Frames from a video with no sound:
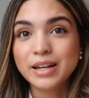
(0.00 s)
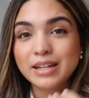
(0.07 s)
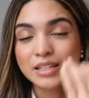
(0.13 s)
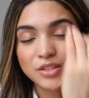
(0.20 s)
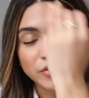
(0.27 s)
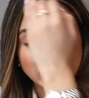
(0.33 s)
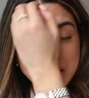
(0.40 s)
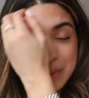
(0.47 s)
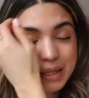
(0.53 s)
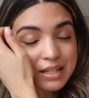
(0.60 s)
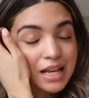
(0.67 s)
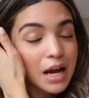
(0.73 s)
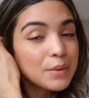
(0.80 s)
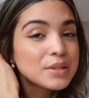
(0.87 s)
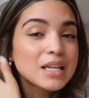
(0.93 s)
And it's funny because
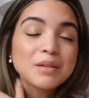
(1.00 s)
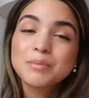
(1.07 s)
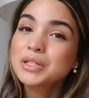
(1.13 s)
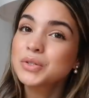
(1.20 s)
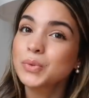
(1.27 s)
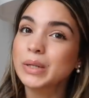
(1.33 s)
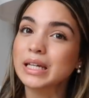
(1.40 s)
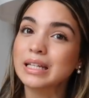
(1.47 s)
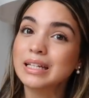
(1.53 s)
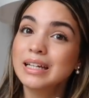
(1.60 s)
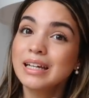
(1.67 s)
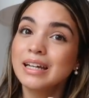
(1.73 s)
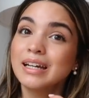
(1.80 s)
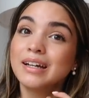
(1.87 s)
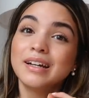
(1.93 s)
I was in
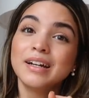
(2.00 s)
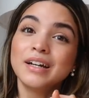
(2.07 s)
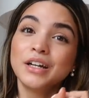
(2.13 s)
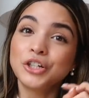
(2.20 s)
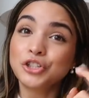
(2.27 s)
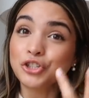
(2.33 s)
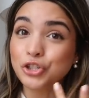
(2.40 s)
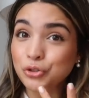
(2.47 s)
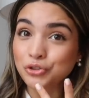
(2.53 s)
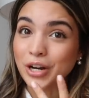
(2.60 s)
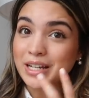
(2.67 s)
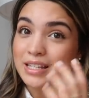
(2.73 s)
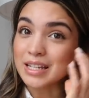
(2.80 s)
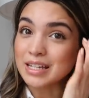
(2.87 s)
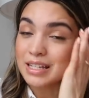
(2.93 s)
between two
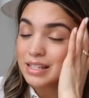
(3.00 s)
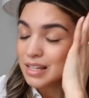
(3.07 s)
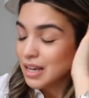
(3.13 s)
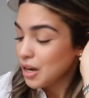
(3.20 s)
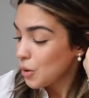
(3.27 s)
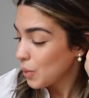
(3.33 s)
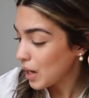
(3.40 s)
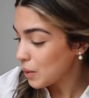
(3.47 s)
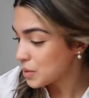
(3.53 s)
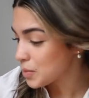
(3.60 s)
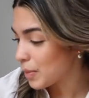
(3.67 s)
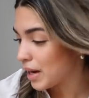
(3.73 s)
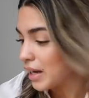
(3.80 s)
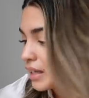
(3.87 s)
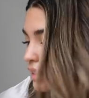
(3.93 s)
dresses when I was
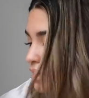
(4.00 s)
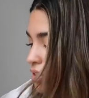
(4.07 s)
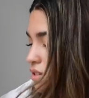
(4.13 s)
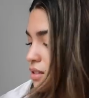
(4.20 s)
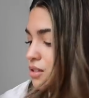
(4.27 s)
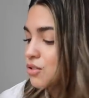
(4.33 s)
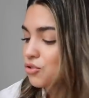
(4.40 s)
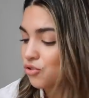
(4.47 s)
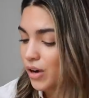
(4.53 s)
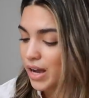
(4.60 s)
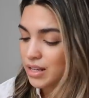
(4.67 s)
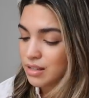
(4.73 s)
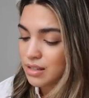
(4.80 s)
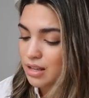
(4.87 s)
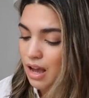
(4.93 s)
buying this
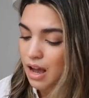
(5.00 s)
dress.